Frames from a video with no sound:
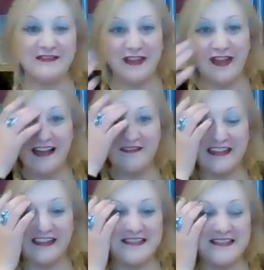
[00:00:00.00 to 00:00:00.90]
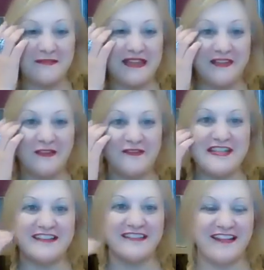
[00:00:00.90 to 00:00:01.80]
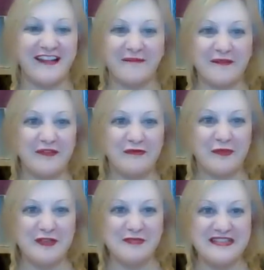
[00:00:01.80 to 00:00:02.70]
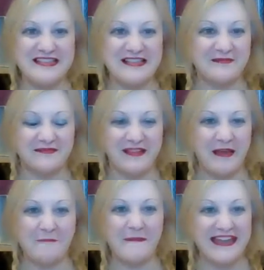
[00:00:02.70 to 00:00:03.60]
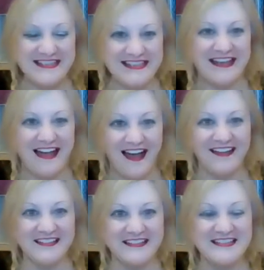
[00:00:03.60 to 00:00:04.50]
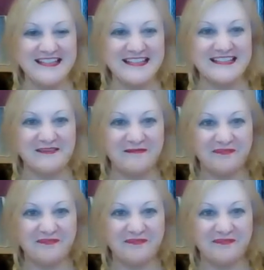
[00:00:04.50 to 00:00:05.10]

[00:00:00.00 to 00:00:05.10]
of live gigs, I mean, you've worked with some amazing artists.